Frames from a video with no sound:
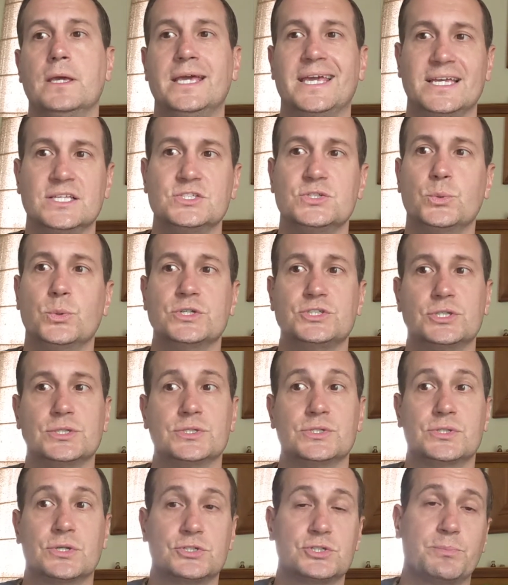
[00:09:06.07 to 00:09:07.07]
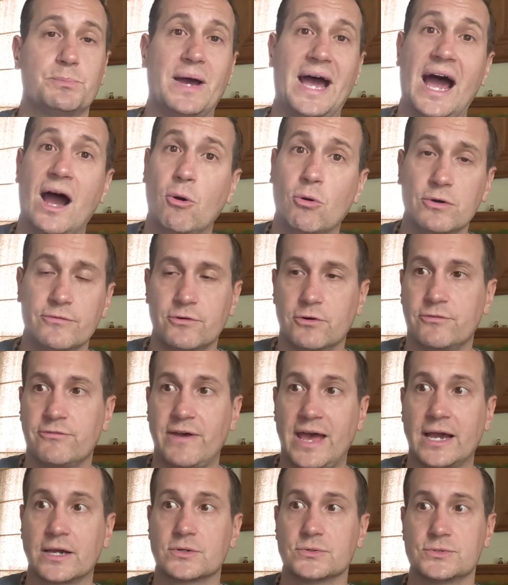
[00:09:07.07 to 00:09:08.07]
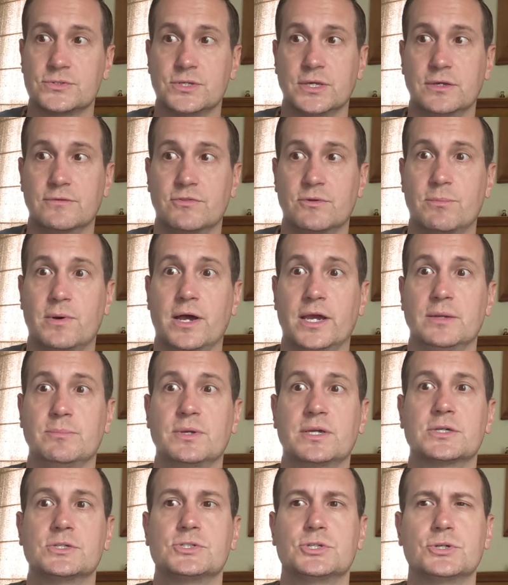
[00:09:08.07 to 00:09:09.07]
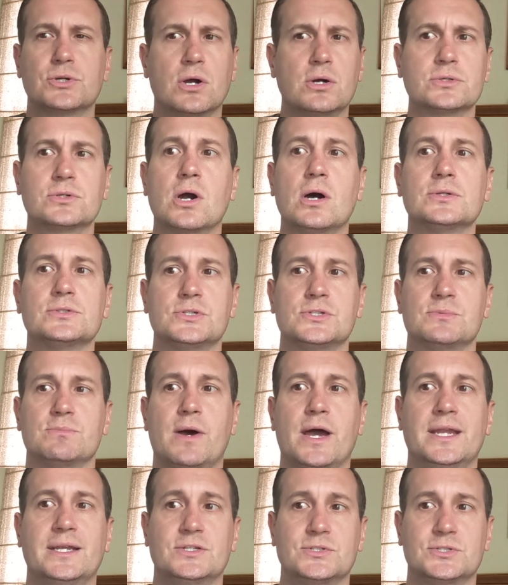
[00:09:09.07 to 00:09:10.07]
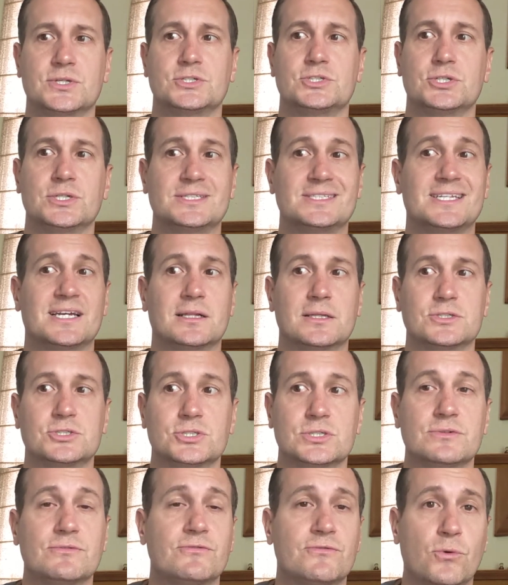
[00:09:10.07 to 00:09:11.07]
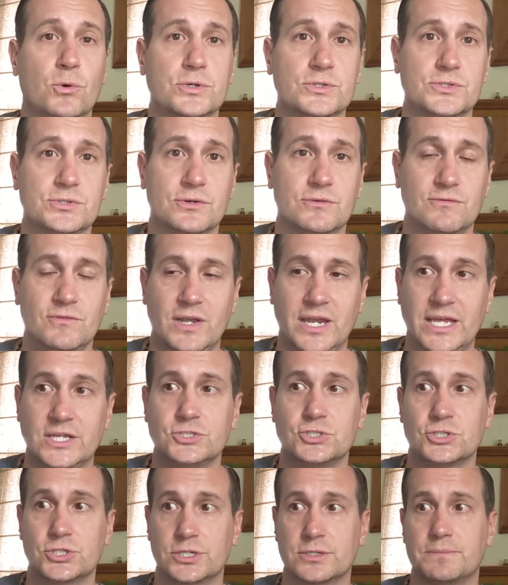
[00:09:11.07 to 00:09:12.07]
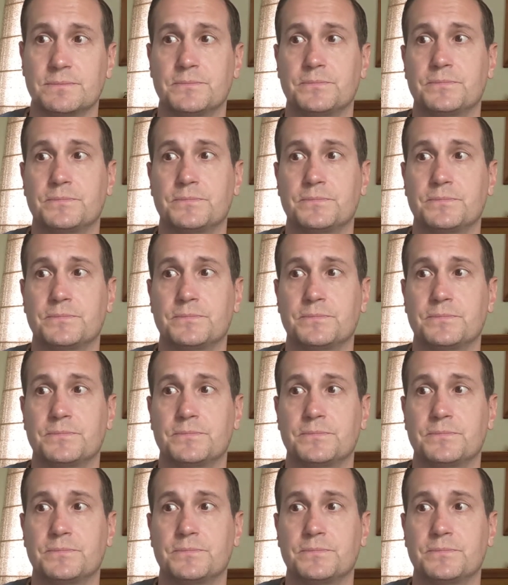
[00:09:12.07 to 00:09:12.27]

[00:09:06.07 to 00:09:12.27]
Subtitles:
Intuition is such a powerful faculty of the mind because your unconscious mind is such an intelligent force of nature.